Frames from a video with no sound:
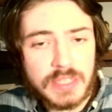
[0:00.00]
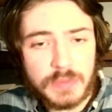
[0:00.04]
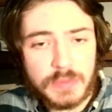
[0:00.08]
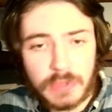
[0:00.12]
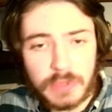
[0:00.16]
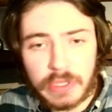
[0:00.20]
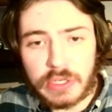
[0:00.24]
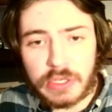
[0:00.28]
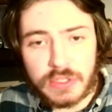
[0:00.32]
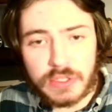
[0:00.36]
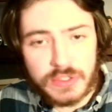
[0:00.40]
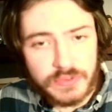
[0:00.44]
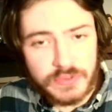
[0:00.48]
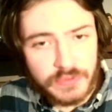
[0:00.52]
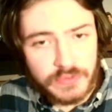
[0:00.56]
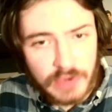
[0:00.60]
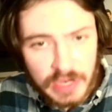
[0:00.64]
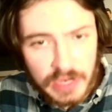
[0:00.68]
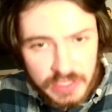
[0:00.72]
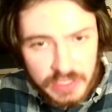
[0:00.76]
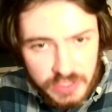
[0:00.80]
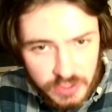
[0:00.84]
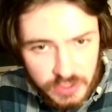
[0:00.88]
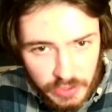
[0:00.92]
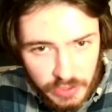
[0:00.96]
players
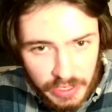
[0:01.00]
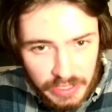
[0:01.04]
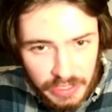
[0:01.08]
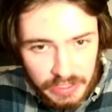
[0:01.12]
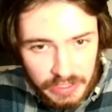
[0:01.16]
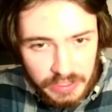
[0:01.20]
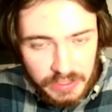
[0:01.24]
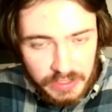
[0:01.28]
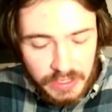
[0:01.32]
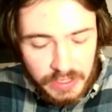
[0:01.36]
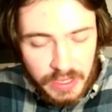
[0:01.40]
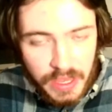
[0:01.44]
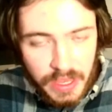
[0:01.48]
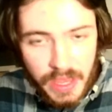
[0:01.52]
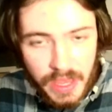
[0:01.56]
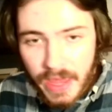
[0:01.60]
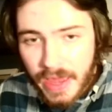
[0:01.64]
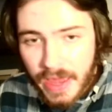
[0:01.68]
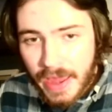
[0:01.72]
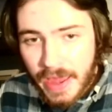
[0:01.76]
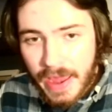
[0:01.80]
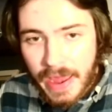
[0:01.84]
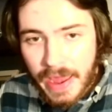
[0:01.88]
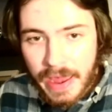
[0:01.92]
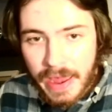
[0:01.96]
frustrated,
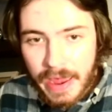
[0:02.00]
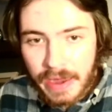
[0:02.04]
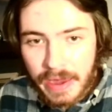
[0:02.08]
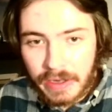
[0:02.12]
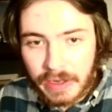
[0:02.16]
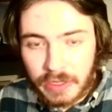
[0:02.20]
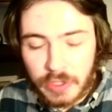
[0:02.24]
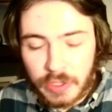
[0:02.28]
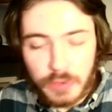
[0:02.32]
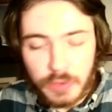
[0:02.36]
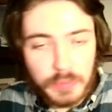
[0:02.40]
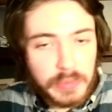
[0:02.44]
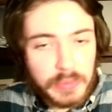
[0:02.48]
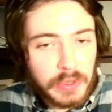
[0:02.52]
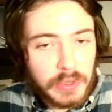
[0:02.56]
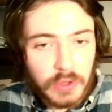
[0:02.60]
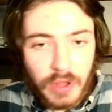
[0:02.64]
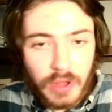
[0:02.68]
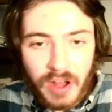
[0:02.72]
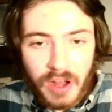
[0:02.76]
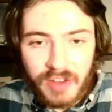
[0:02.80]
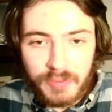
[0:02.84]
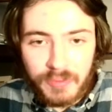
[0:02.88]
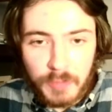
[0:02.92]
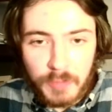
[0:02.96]
and you build
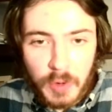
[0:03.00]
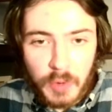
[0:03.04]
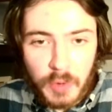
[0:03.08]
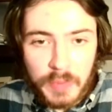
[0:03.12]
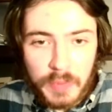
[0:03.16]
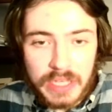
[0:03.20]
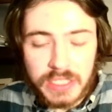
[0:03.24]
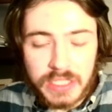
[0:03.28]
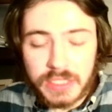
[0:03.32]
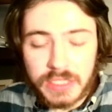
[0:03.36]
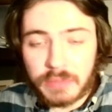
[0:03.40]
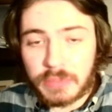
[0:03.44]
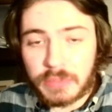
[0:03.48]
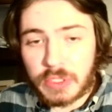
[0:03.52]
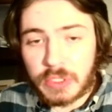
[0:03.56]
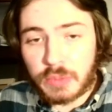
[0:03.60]
off momentum.